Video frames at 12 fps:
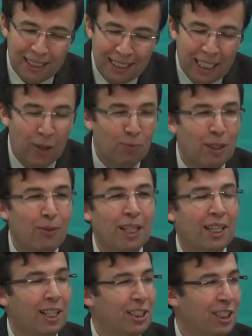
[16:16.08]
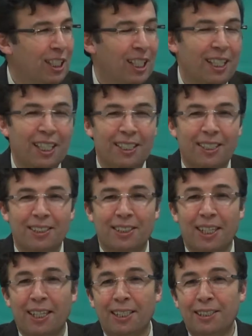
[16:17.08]
Now Mevlana Jalaleddin
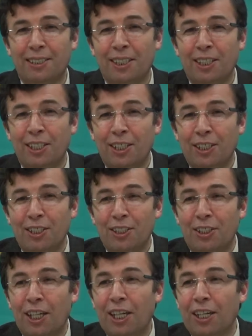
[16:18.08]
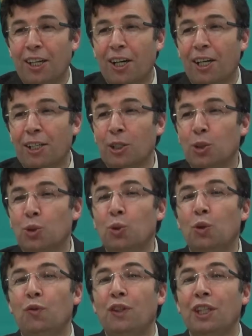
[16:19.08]
says, they are the
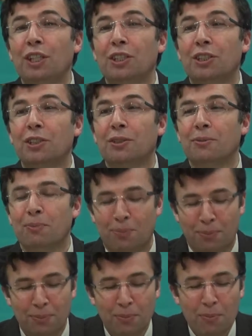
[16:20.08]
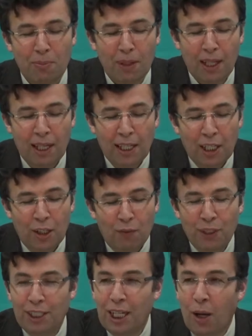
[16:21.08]
Sufis.
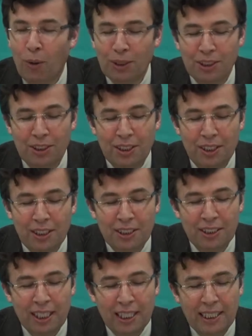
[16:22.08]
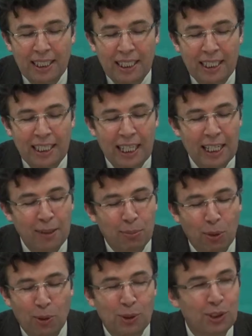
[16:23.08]
Without study and
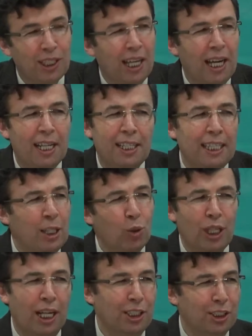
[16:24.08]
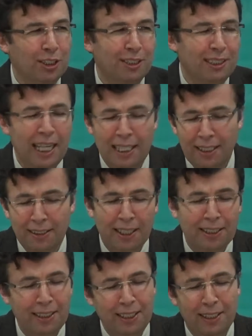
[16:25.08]
books and erudition, they did
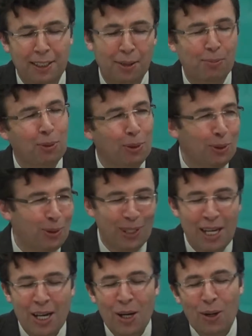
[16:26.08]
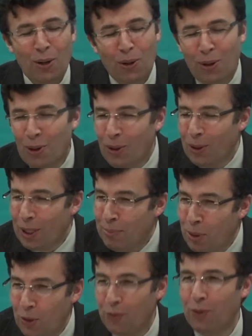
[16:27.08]
not need a book or a
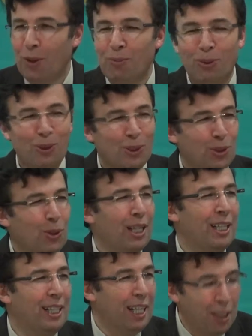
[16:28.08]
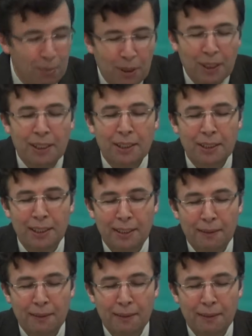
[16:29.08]
performance or a labor,